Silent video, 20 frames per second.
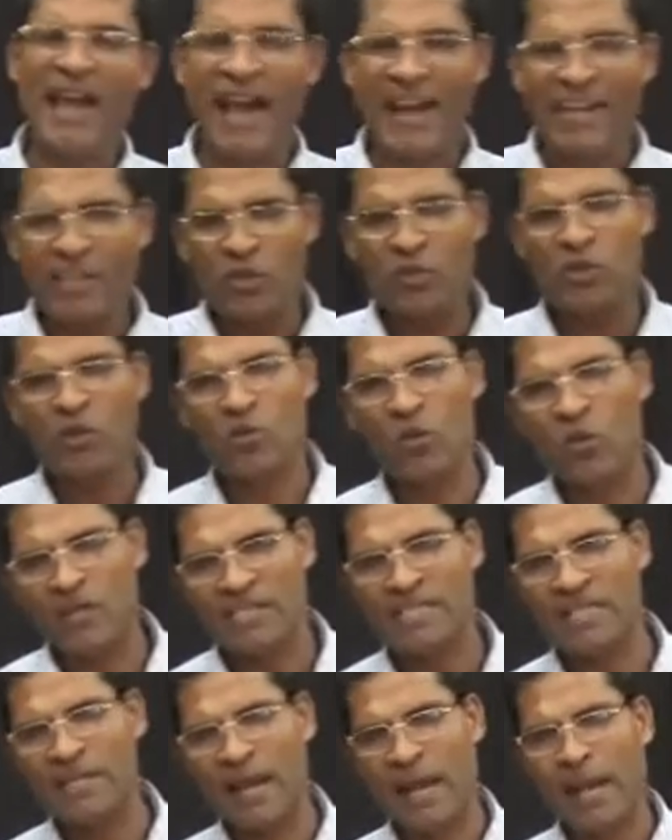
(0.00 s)
actual
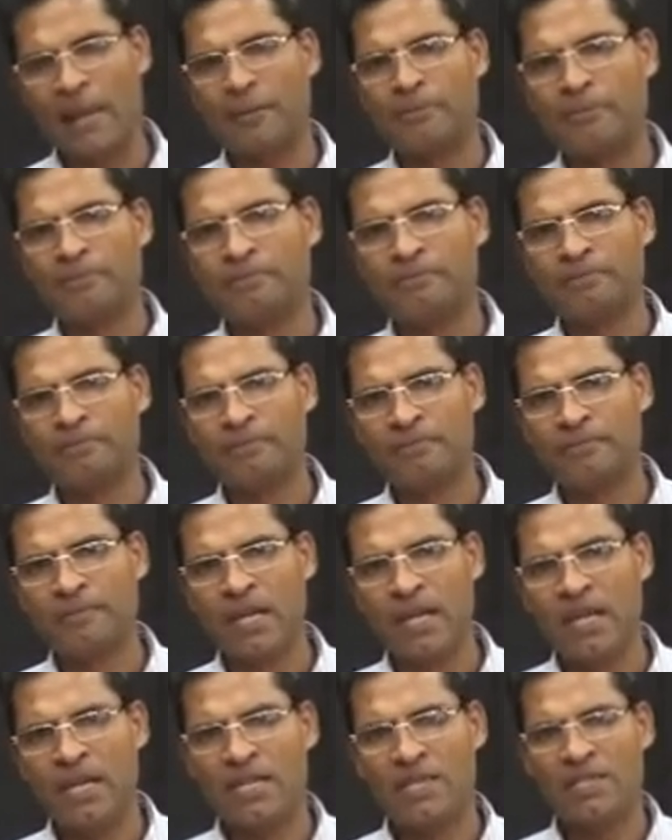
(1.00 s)
questionnaire,
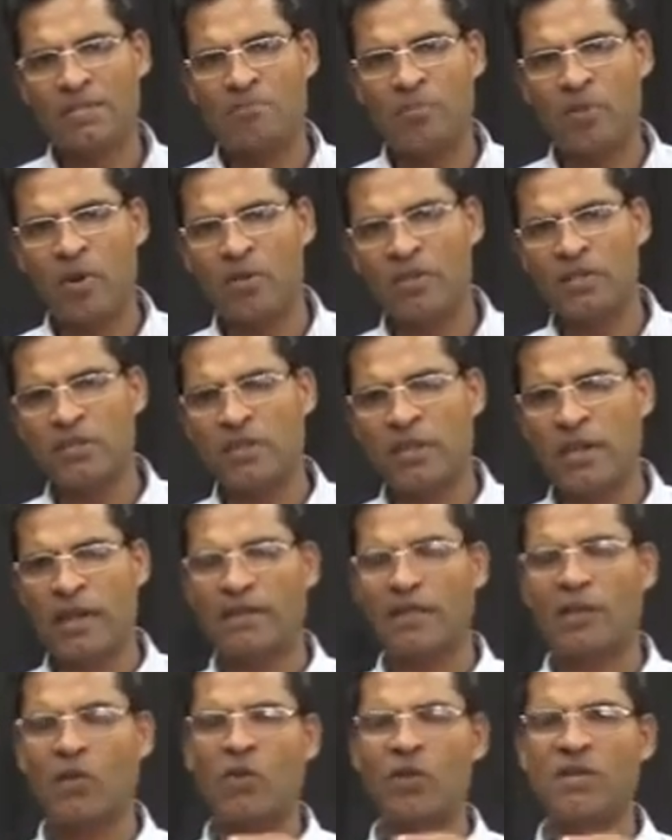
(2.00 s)
it is important
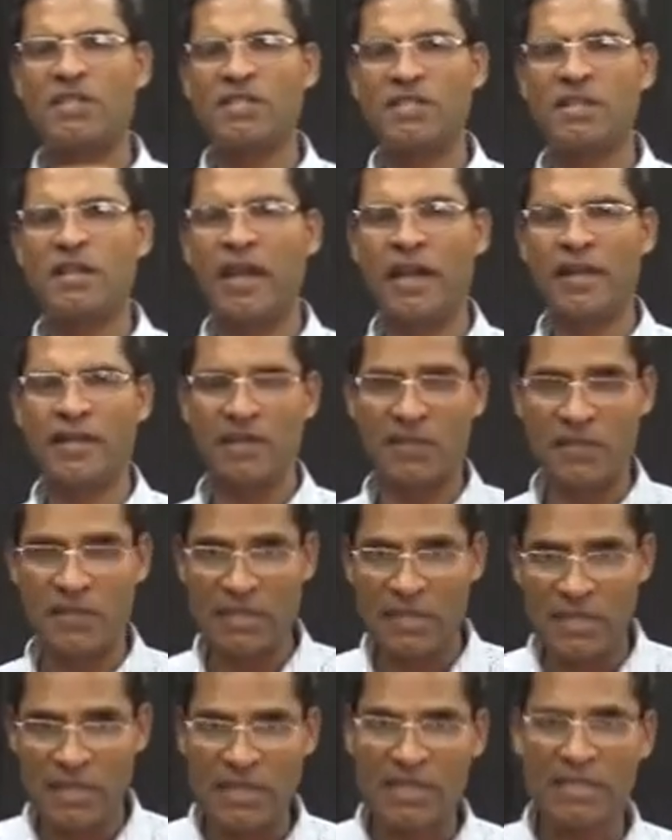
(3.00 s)
that the questionnaire is
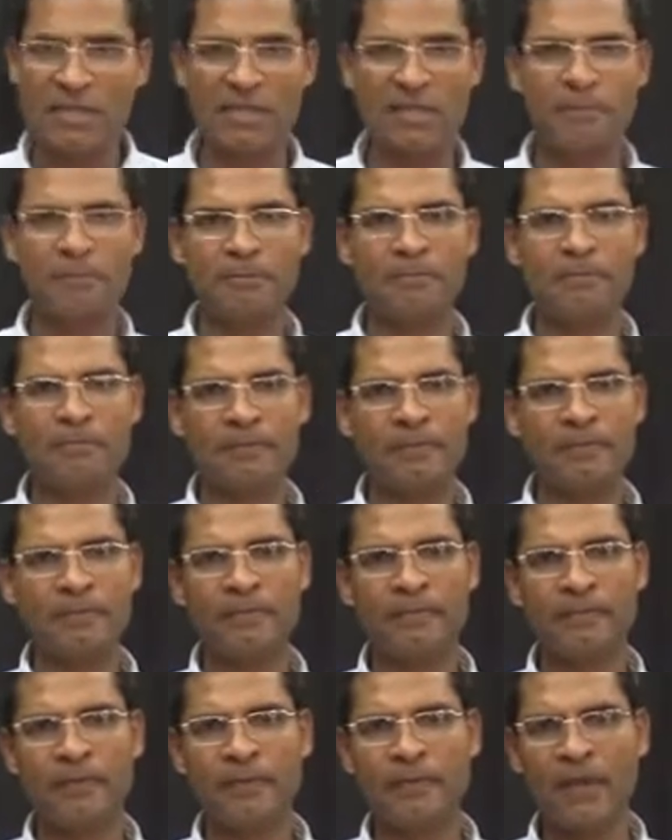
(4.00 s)
neat,
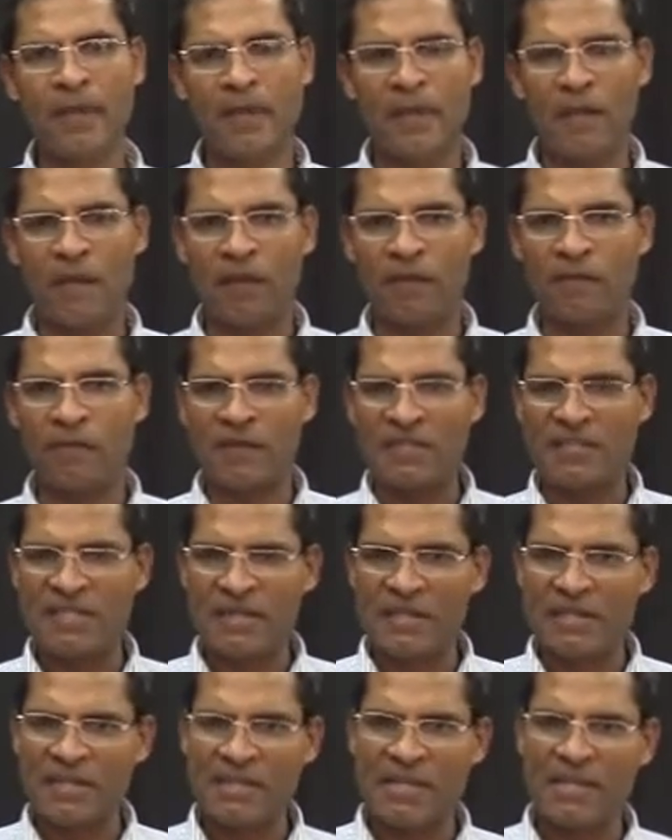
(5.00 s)

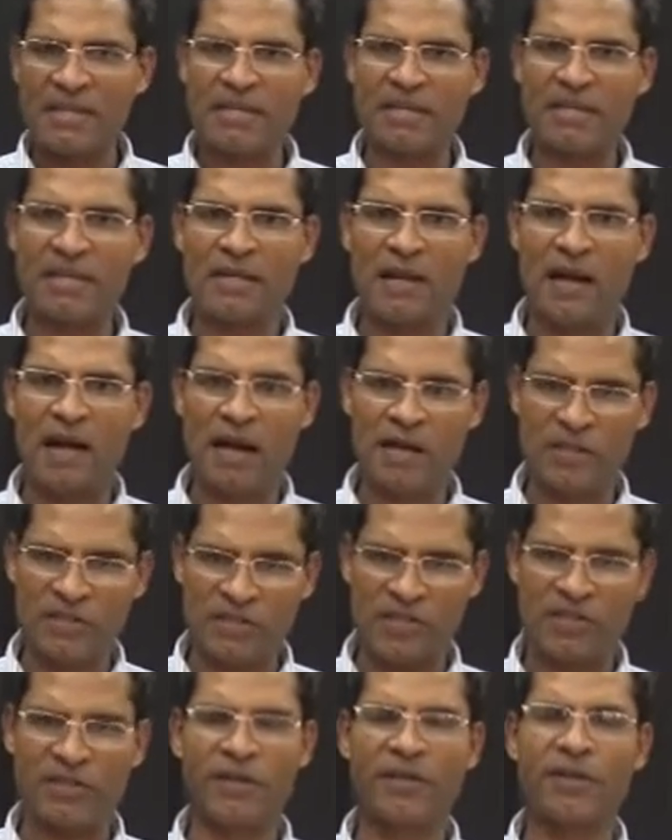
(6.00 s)
facilitating
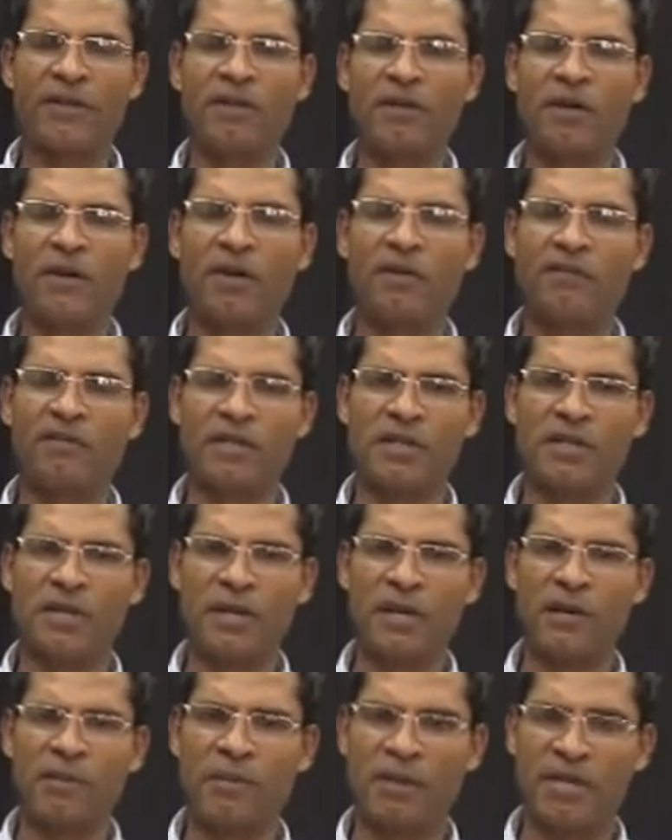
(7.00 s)
answering of
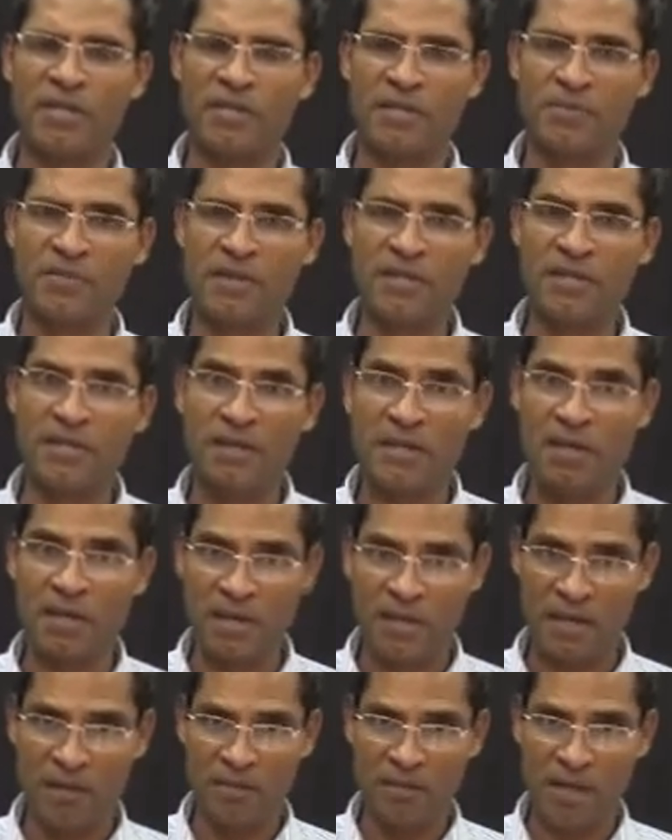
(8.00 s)
the participants.
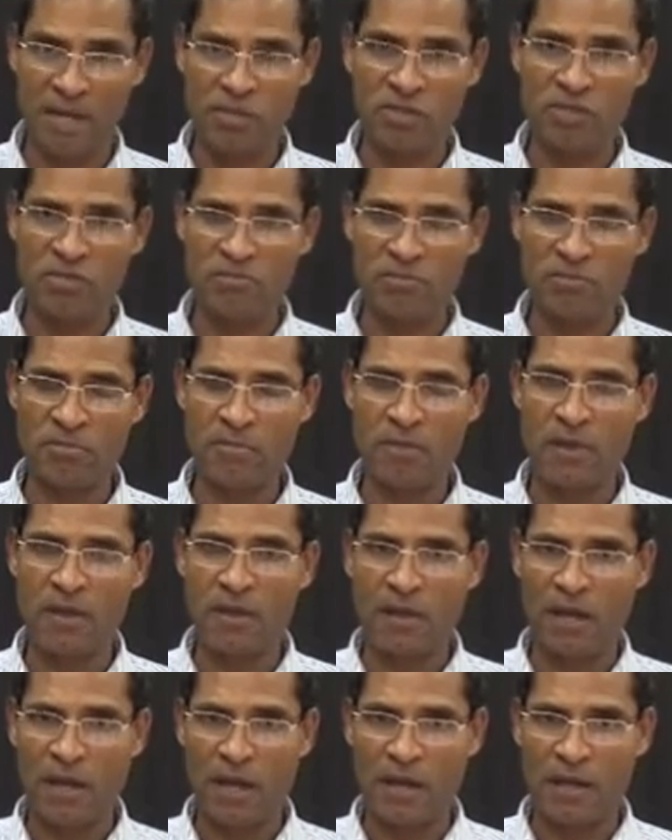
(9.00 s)
Imagine
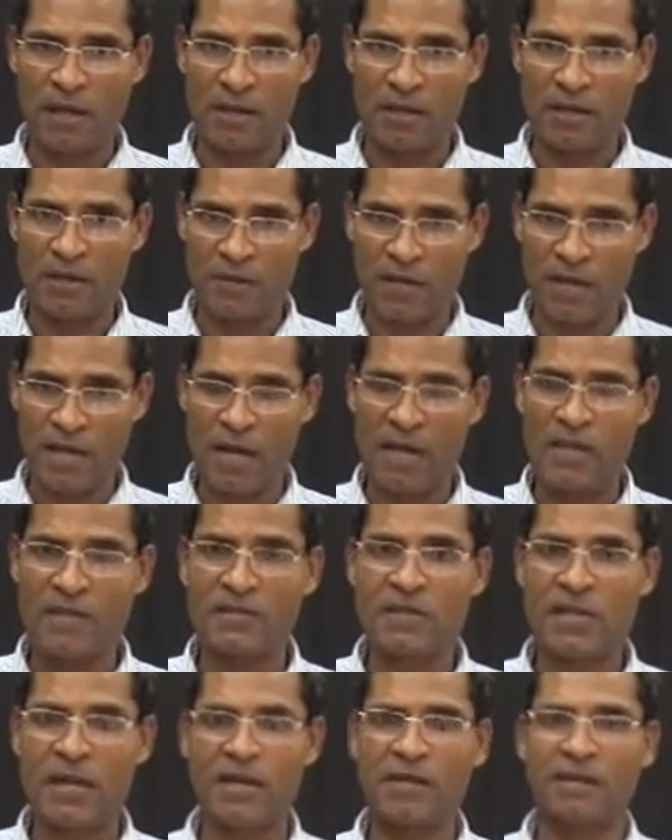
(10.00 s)
and
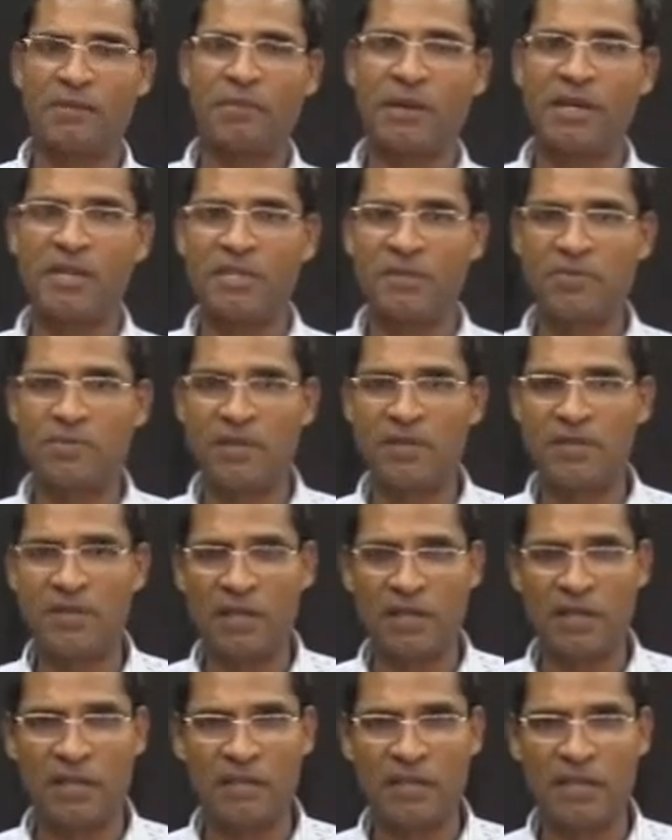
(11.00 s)
realize that participants
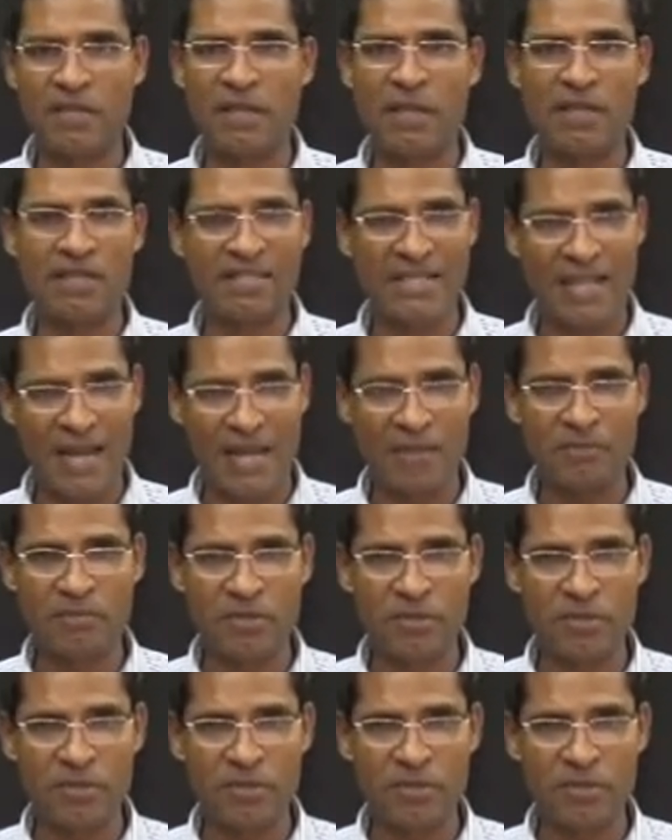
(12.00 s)
are giving their time to